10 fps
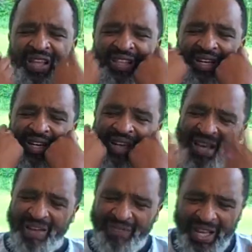The
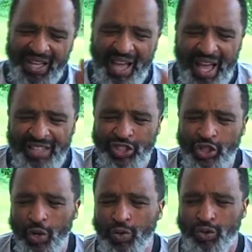love that God
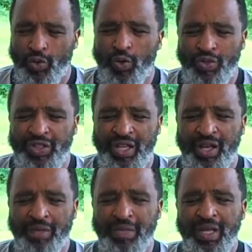showed toward
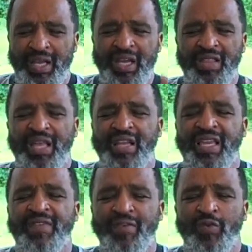them, and that
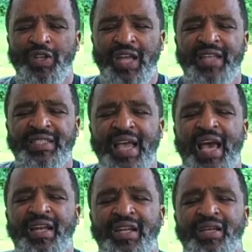even when they
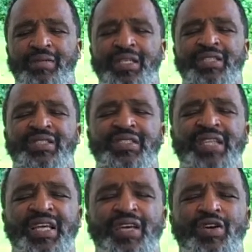doubted him, he
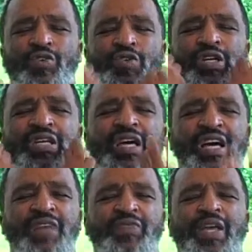still
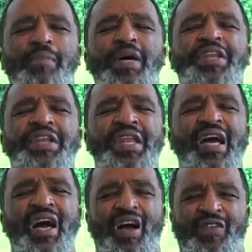loved them
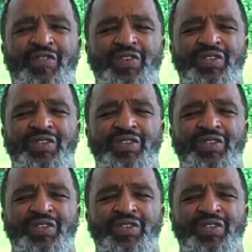enough